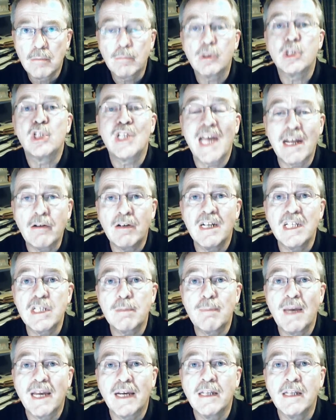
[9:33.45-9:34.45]
But generally
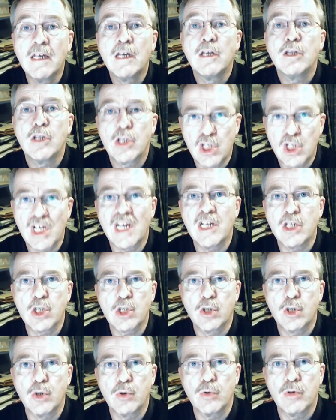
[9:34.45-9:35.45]
speaking, the change is
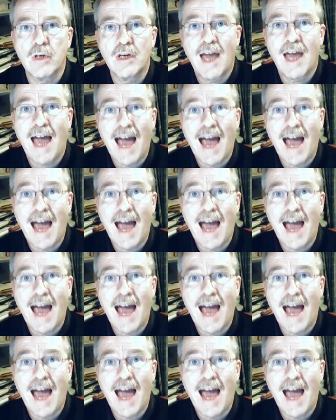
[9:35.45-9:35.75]
good.